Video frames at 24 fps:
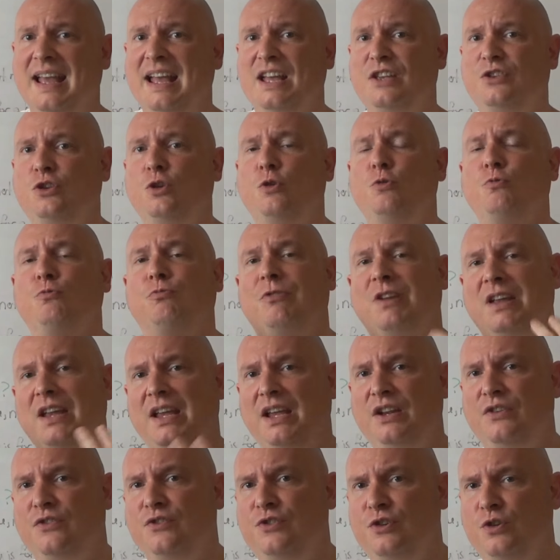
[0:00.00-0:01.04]
you
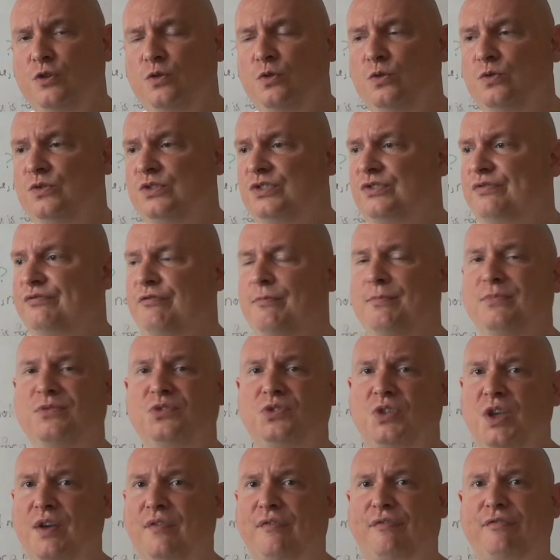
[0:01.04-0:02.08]
read news from
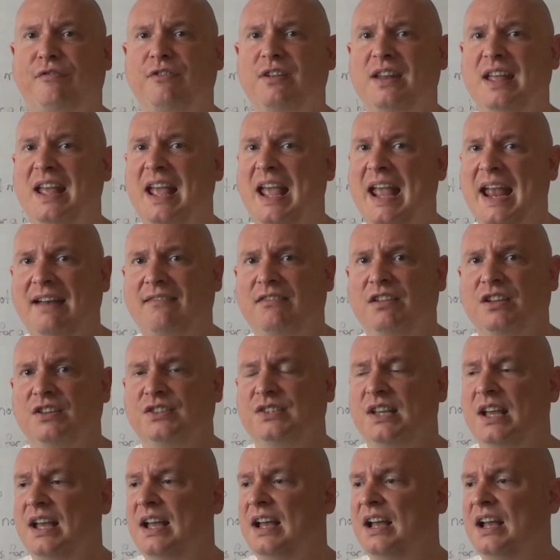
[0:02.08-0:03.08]
different areas.